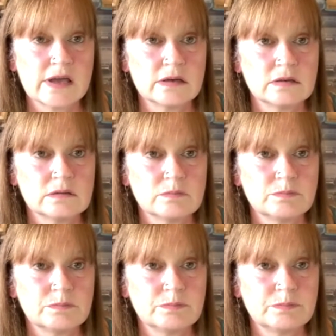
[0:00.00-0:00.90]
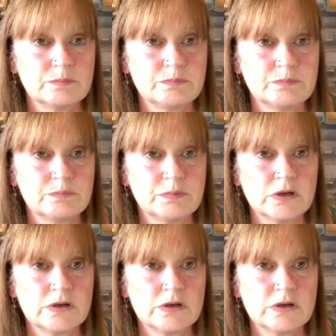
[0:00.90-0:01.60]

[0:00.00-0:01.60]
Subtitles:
and blue.